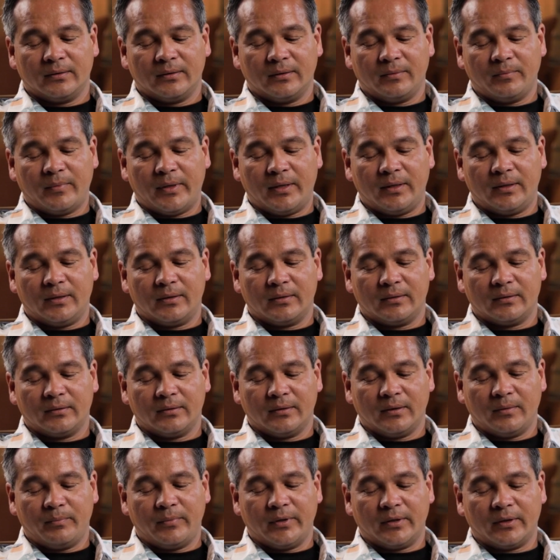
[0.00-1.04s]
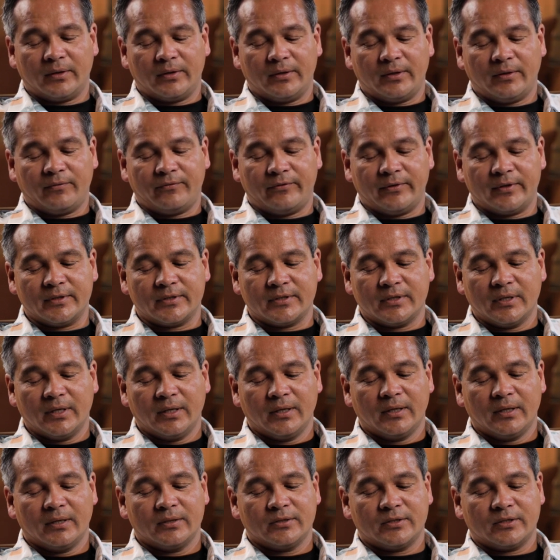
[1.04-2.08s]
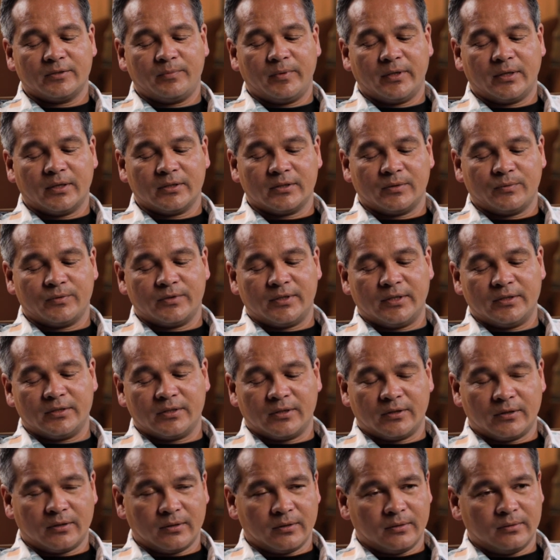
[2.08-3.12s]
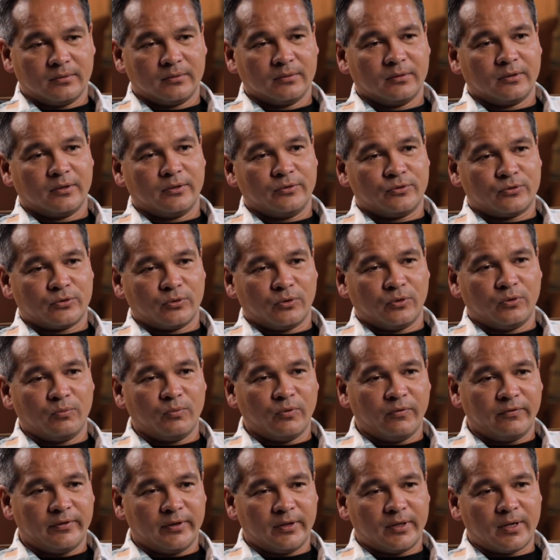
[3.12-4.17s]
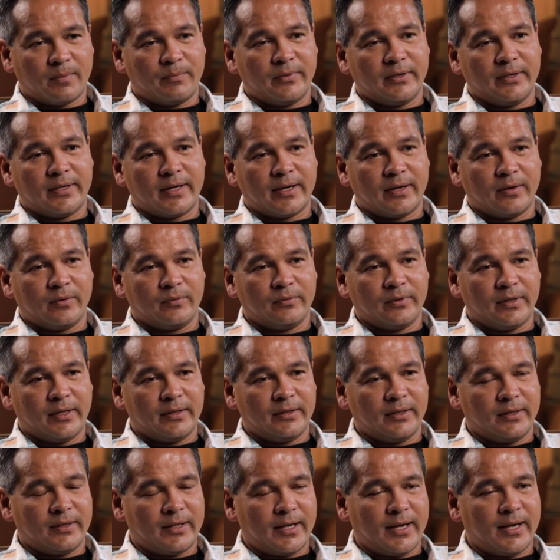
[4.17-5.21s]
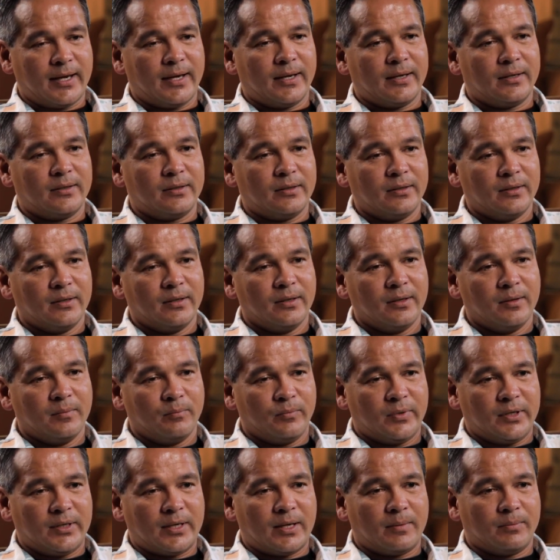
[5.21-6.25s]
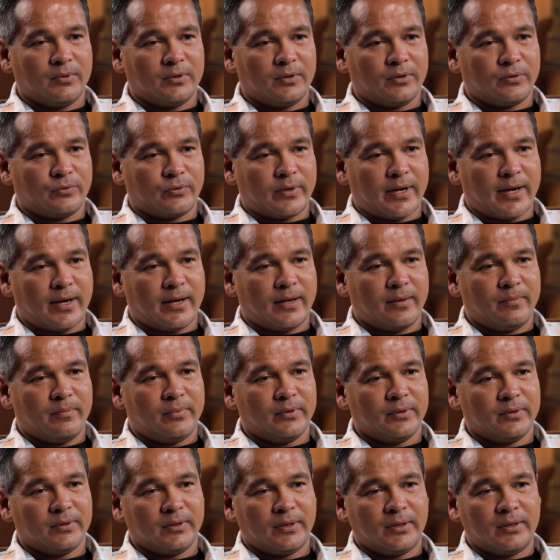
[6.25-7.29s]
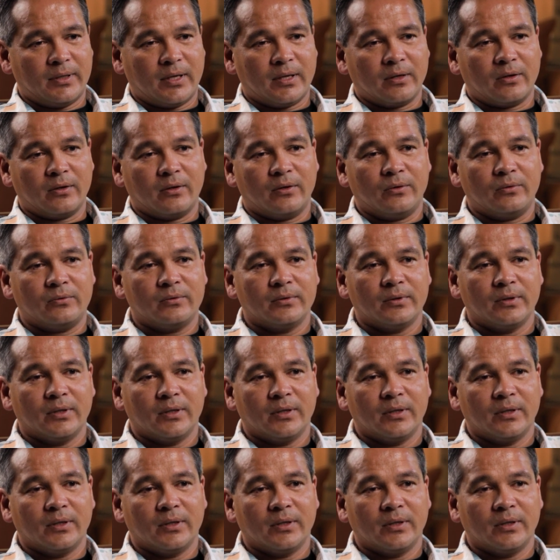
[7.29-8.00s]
it made a bigger difference just because it was easier to control moving it up and down, and then the hand being able to grab and let go.